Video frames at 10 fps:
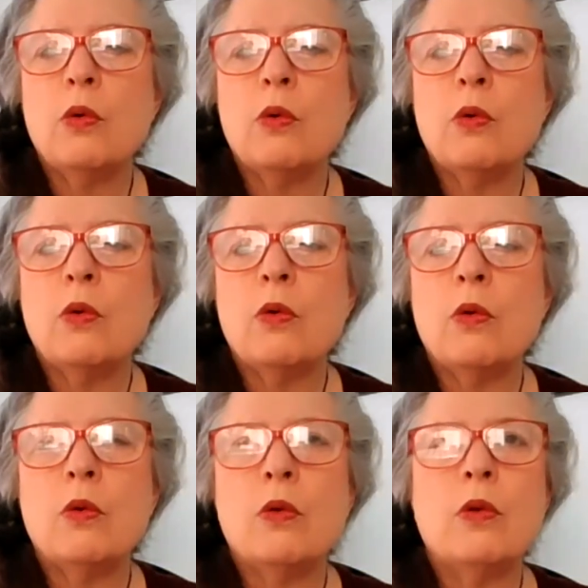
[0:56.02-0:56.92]

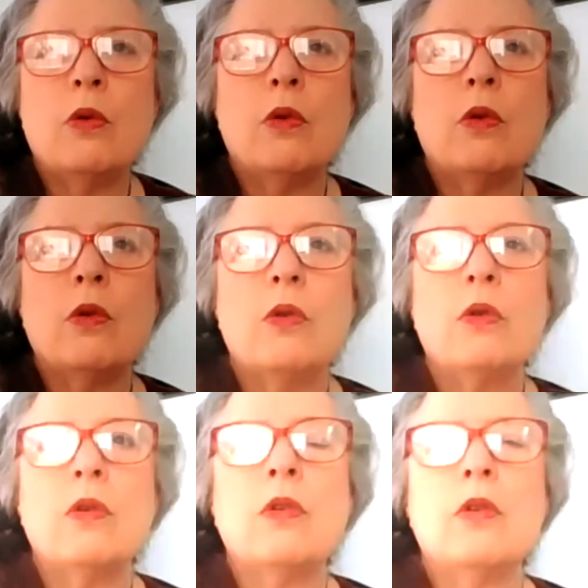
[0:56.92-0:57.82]
No one is speaking in this clip.